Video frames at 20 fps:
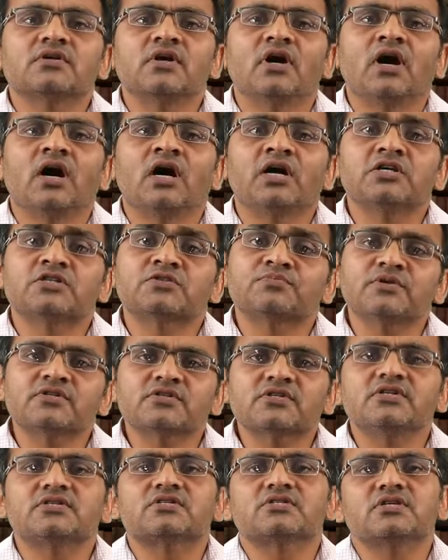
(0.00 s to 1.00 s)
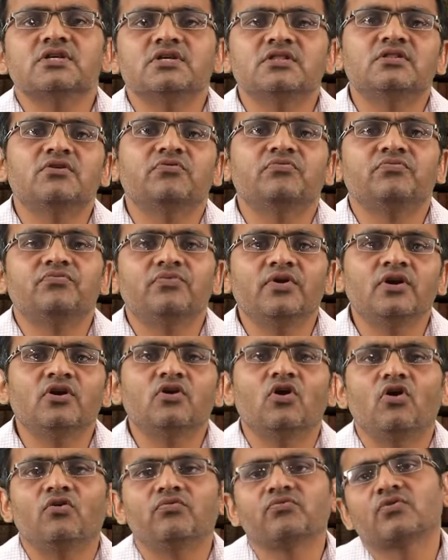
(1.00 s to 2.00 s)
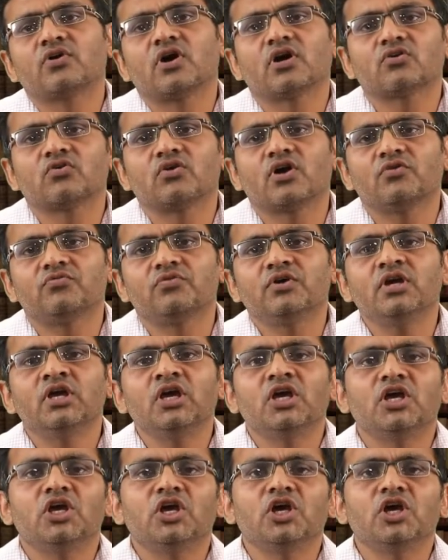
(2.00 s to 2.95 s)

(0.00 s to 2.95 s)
uh, specialists in the field of cartography